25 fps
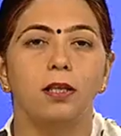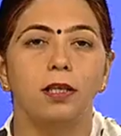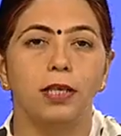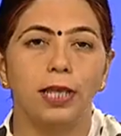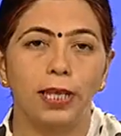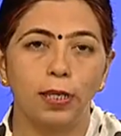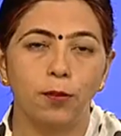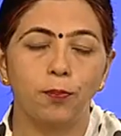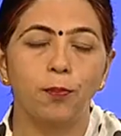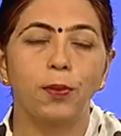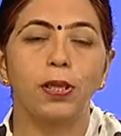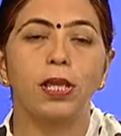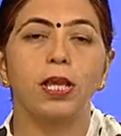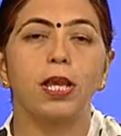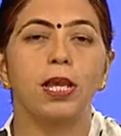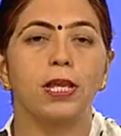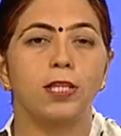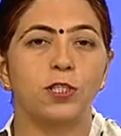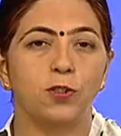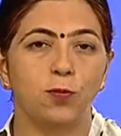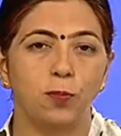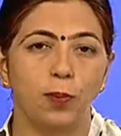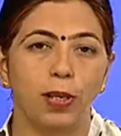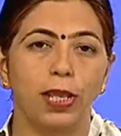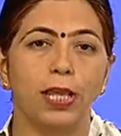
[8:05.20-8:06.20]
Let me
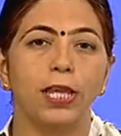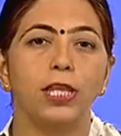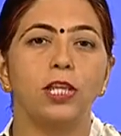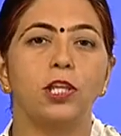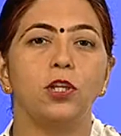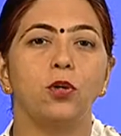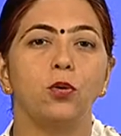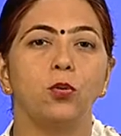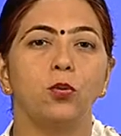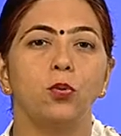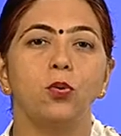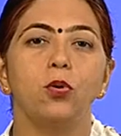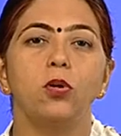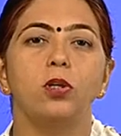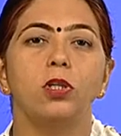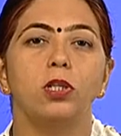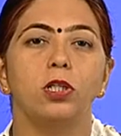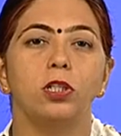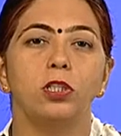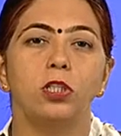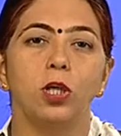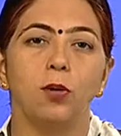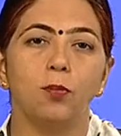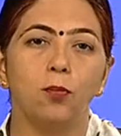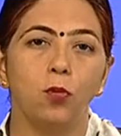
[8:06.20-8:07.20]
explain you
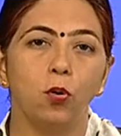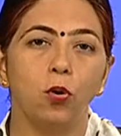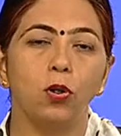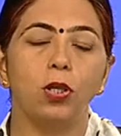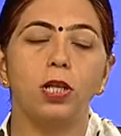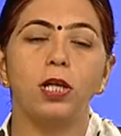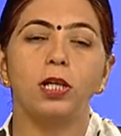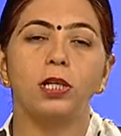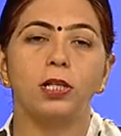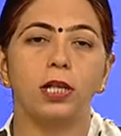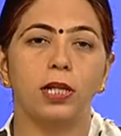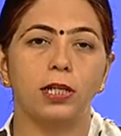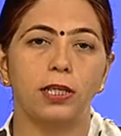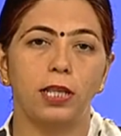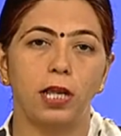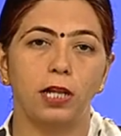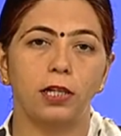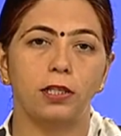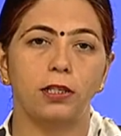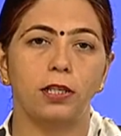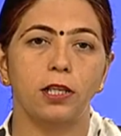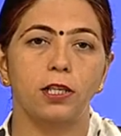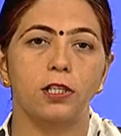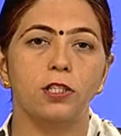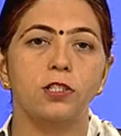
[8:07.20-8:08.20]
the molar
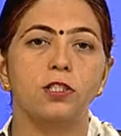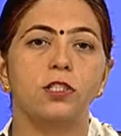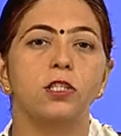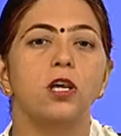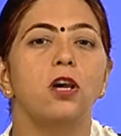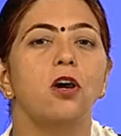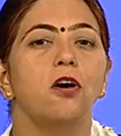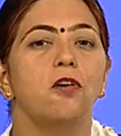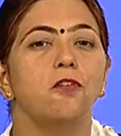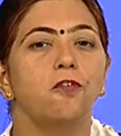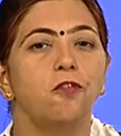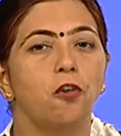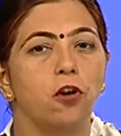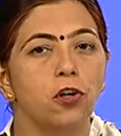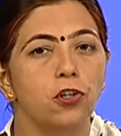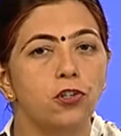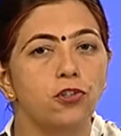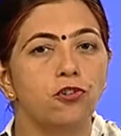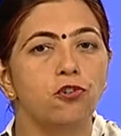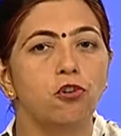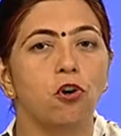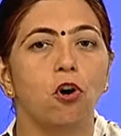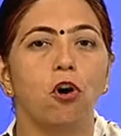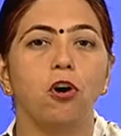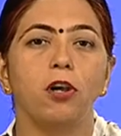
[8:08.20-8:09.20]
conductance for
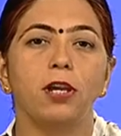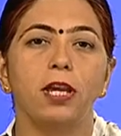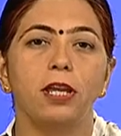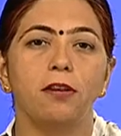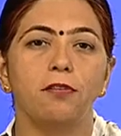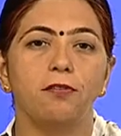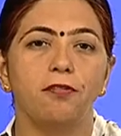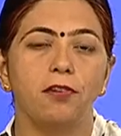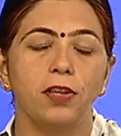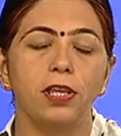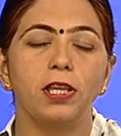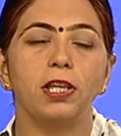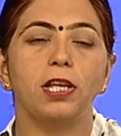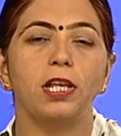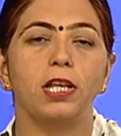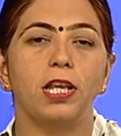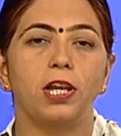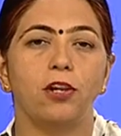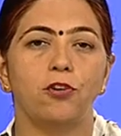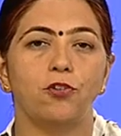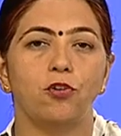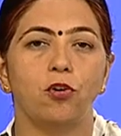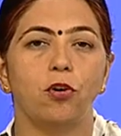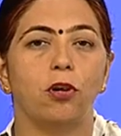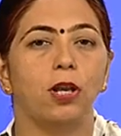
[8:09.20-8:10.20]
strong and weak
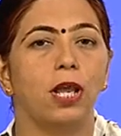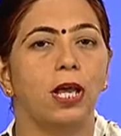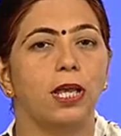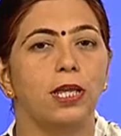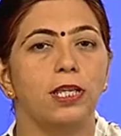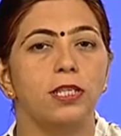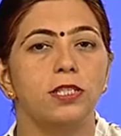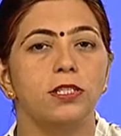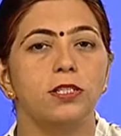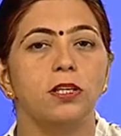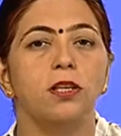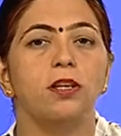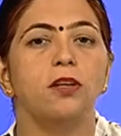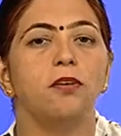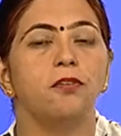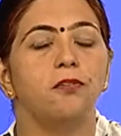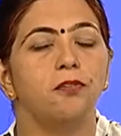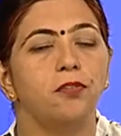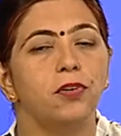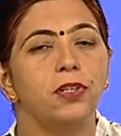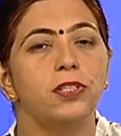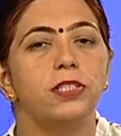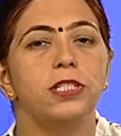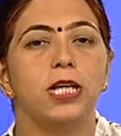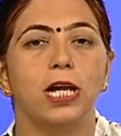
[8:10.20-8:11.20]
electrolyte
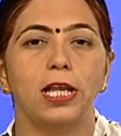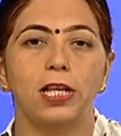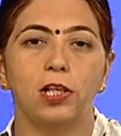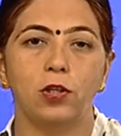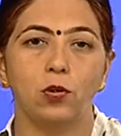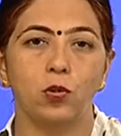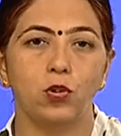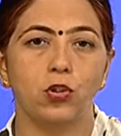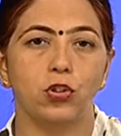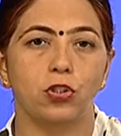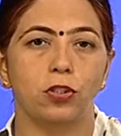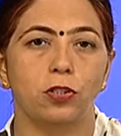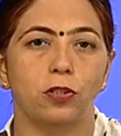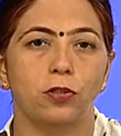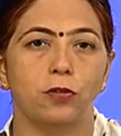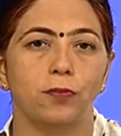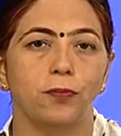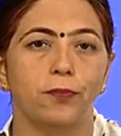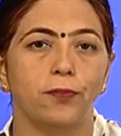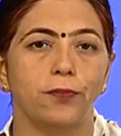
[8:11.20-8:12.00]
with dilution.